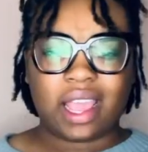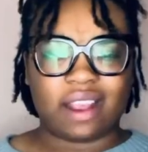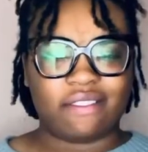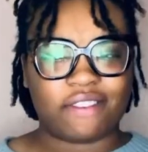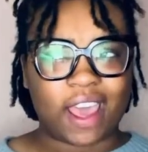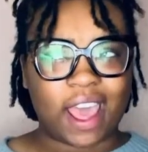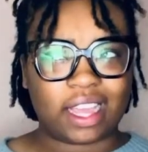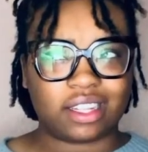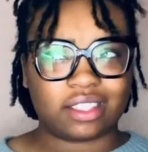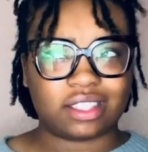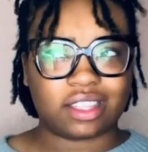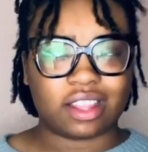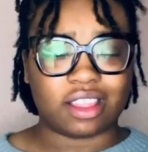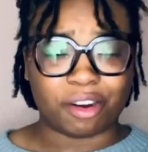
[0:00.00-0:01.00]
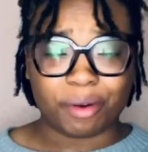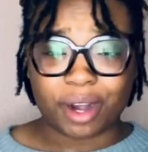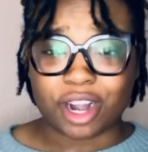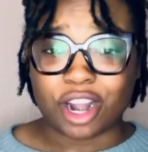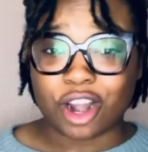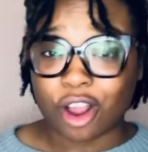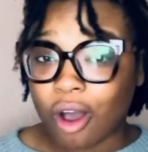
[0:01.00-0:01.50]
In fact, there
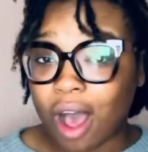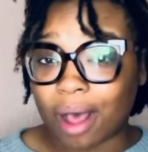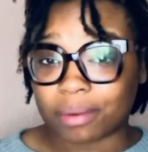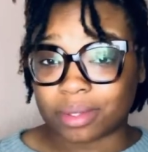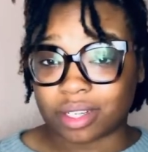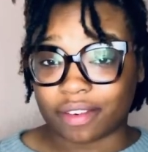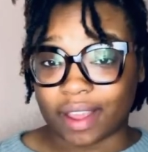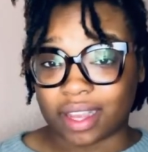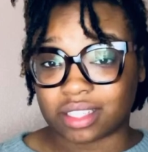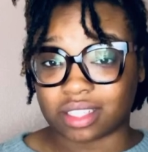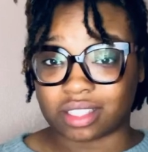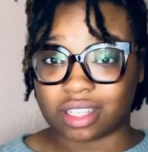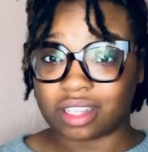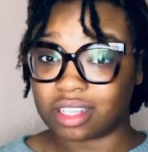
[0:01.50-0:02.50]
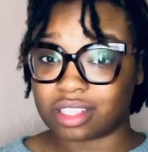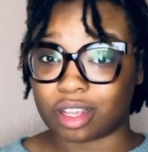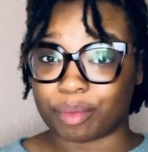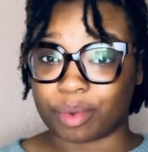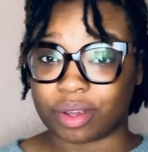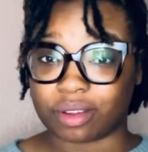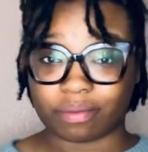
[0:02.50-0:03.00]
were no observations in the
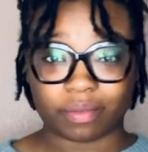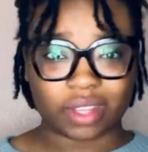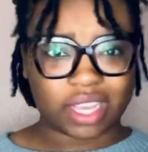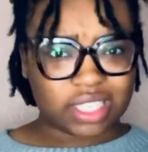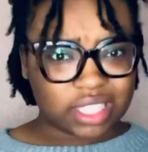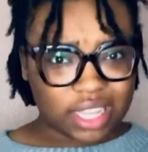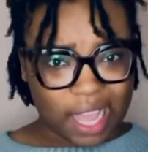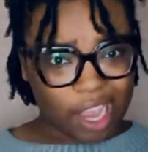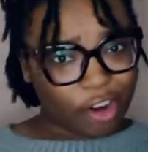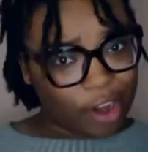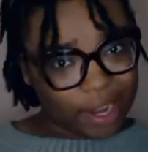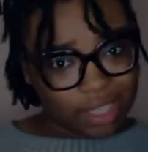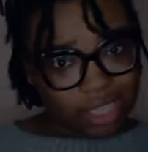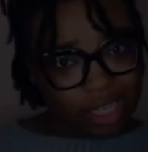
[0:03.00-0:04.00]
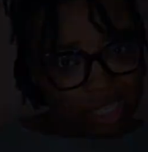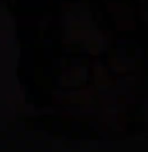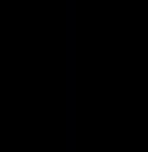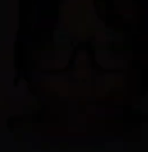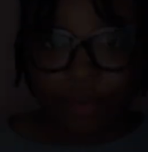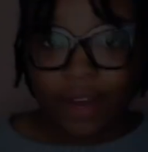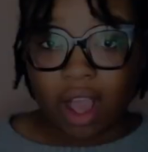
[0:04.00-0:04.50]
summer. Isn't that crazy?
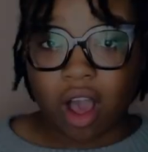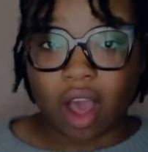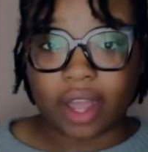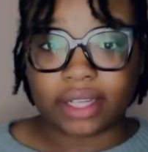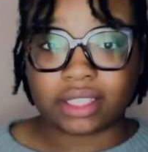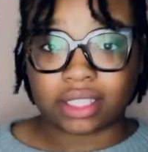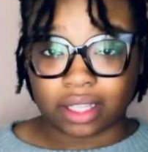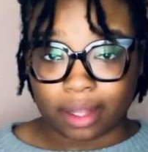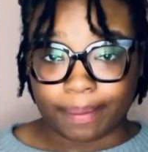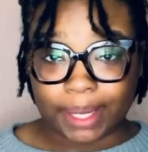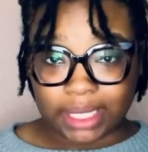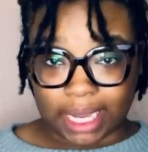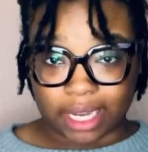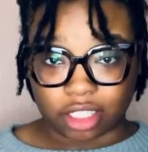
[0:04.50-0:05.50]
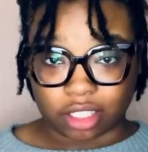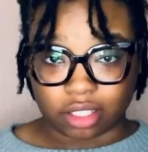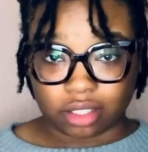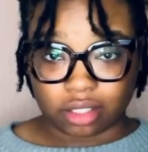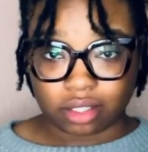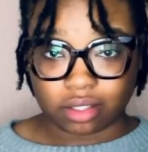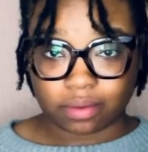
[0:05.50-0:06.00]
Moving on to
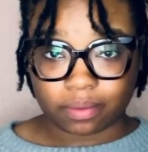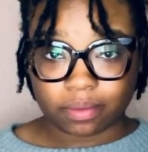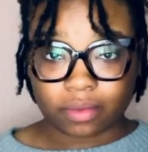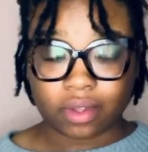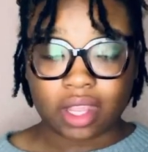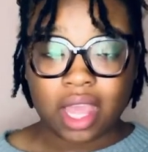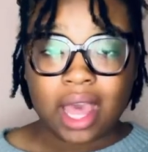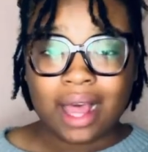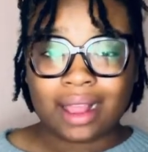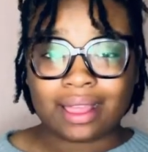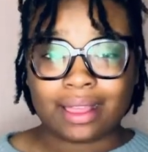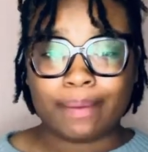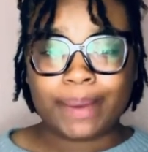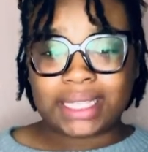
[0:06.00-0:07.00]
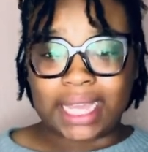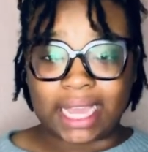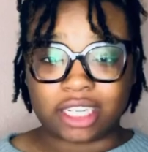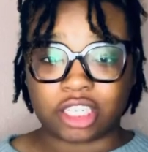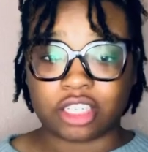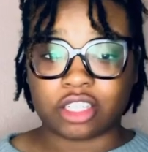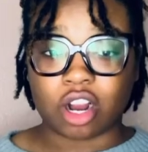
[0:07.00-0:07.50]
limitations.
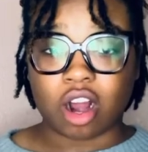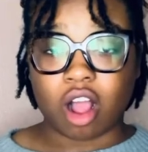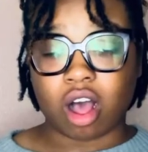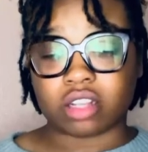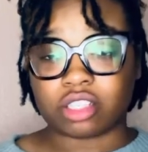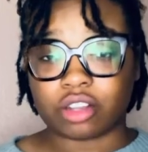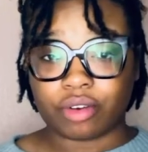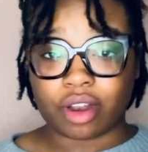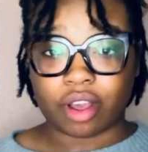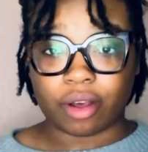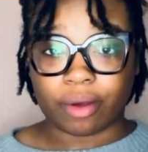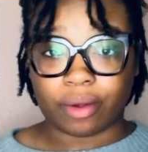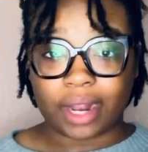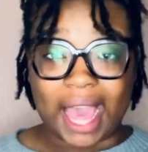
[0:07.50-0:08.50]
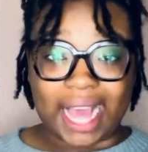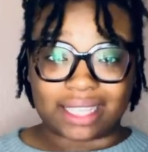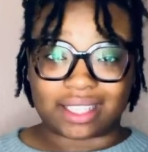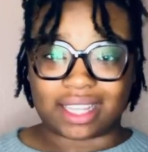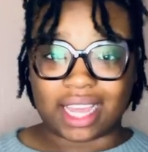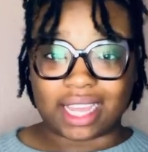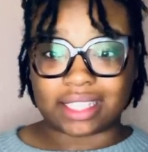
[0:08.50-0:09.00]
Limitations are also known
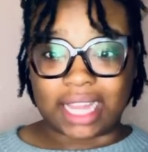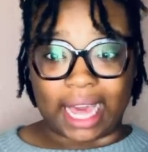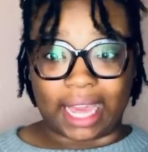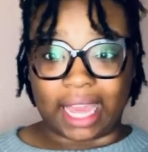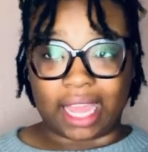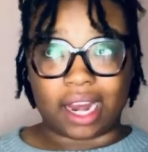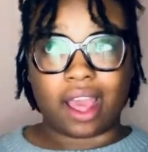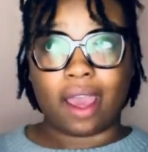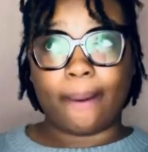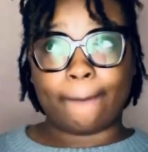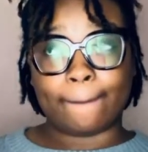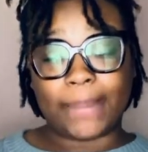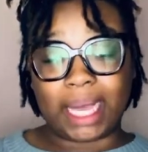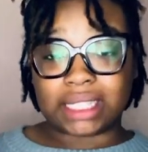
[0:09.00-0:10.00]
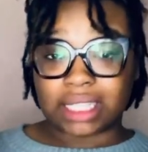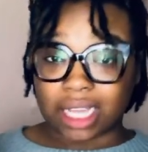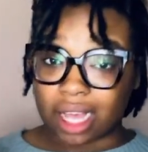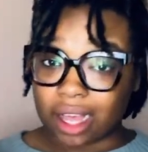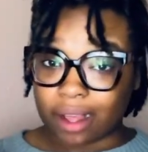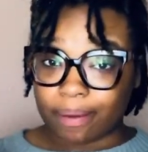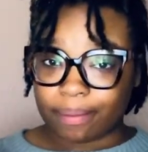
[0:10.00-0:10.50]
as things that can mess
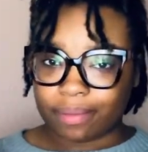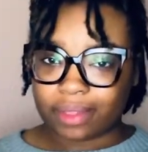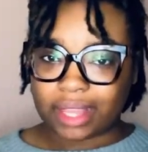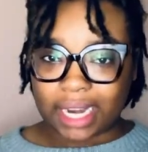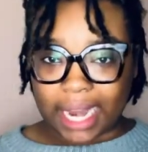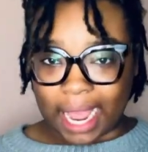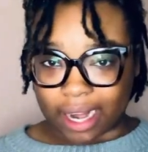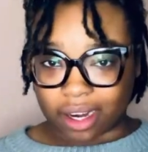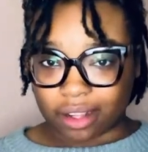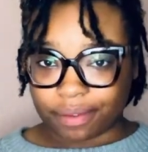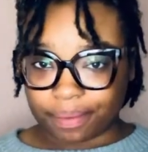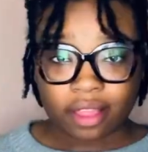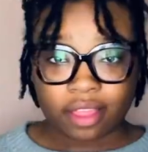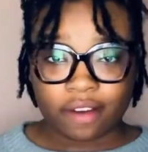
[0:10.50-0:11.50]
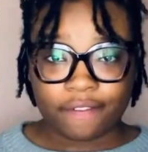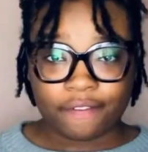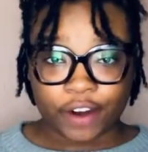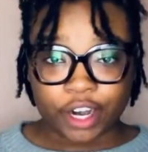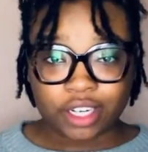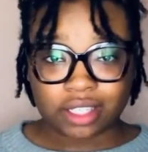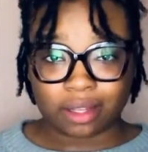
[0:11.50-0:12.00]
up the data. The
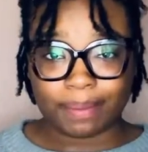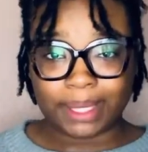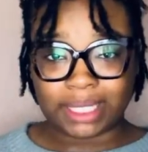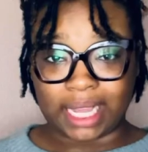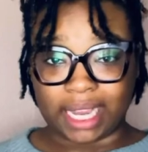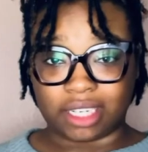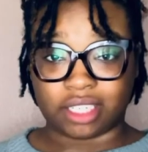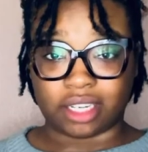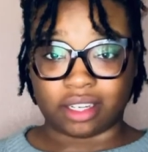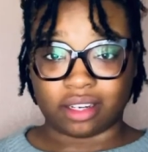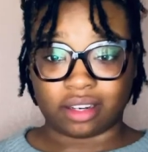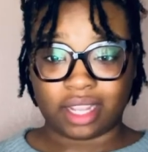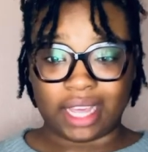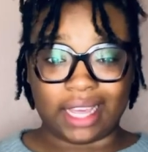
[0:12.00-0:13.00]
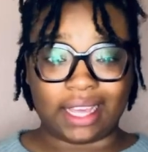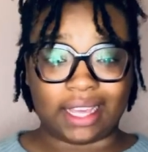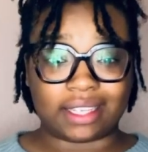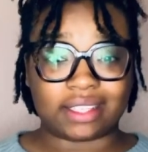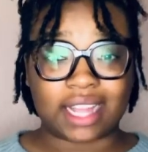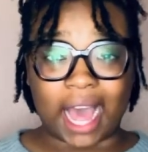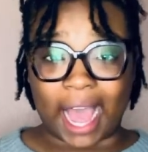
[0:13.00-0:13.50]
first limitation
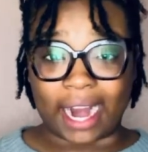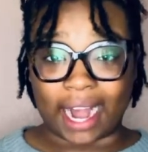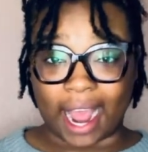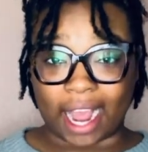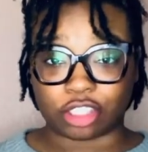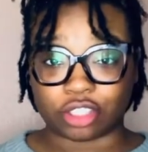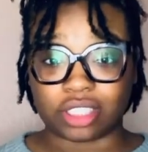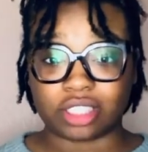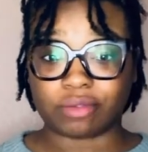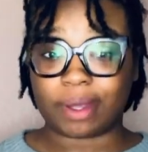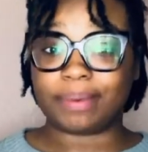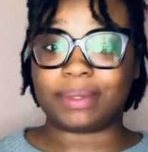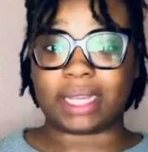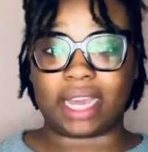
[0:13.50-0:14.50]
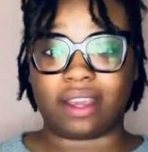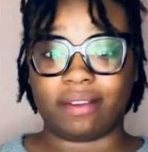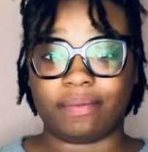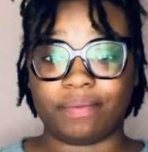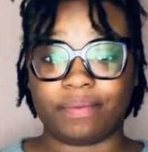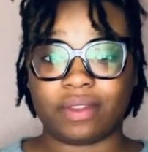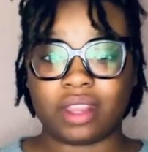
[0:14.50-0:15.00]
is the iNaturalist website.